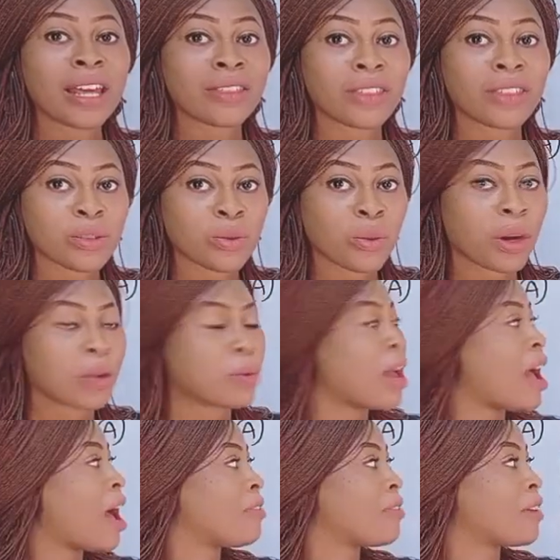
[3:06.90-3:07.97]
at this word, we
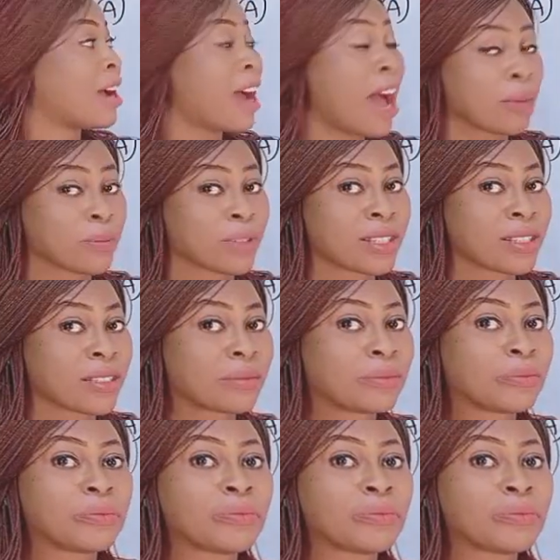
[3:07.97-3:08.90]
have cups.